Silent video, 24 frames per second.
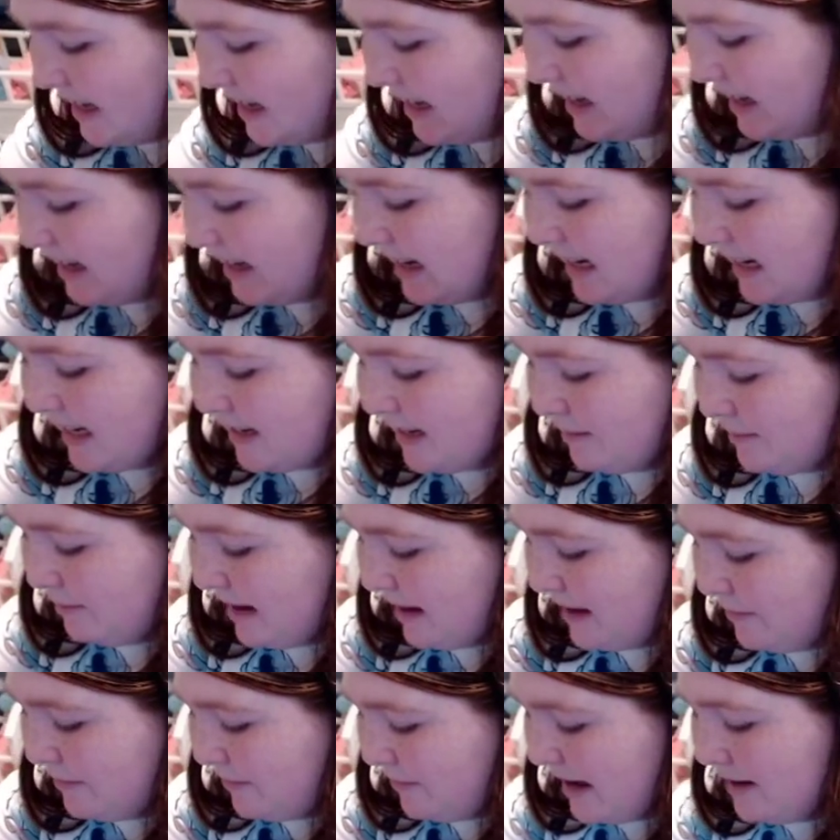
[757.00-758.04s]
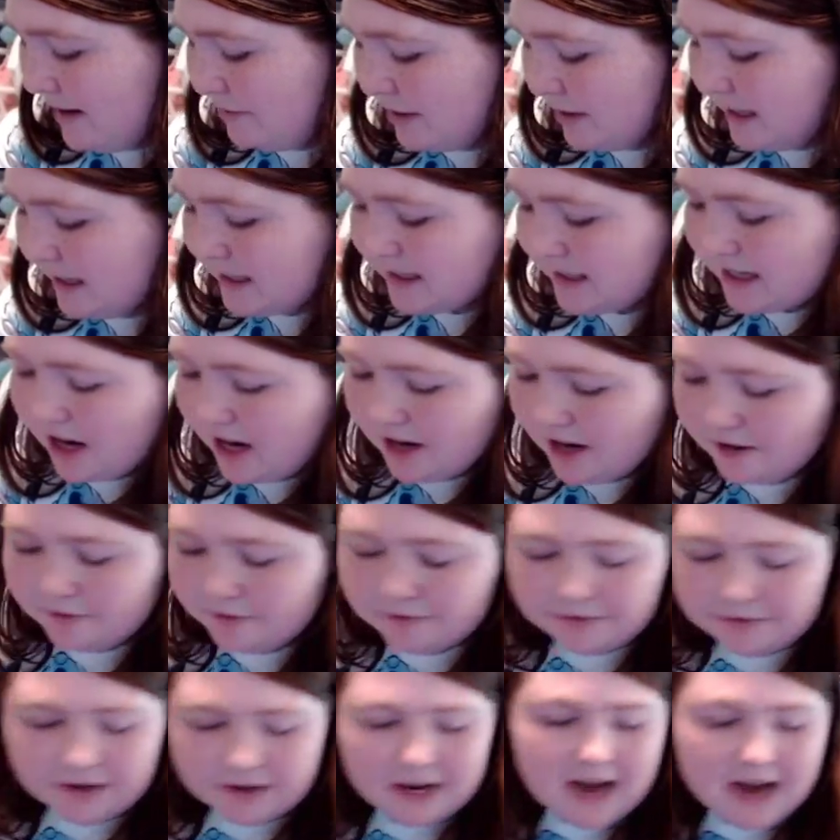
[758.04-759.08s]
Like, my favorites are
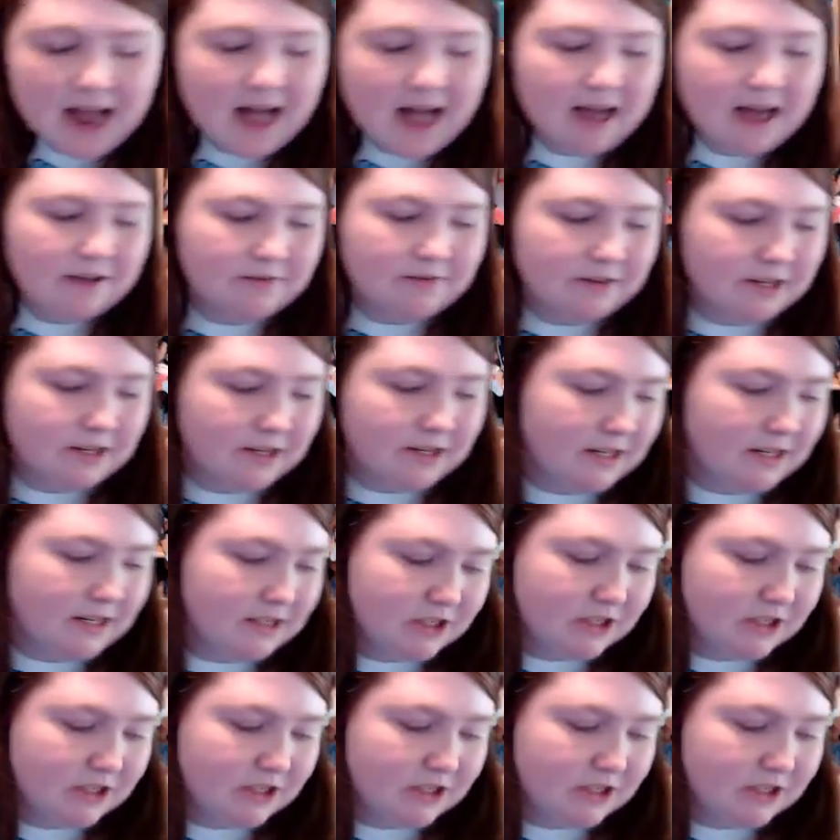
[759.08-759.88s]
forever